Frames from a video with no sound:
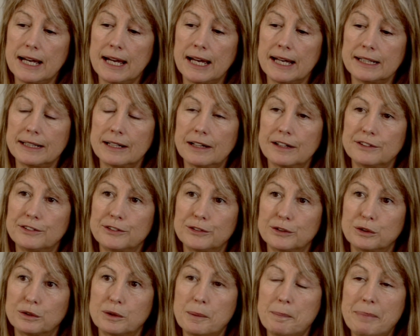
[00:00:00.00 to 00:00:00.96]
and I
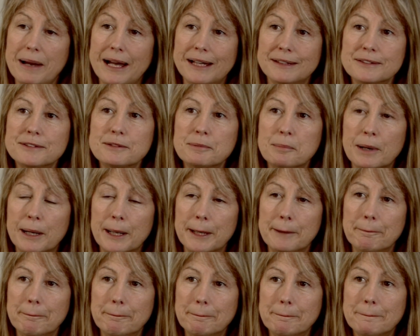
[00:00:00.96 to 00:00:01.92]
saw a
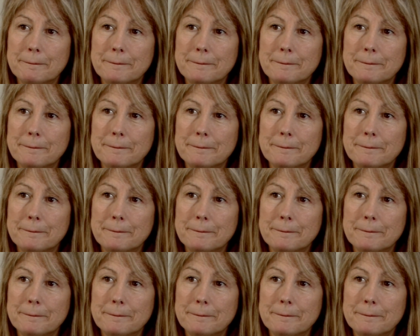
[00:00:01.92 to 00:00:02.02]
pantomime,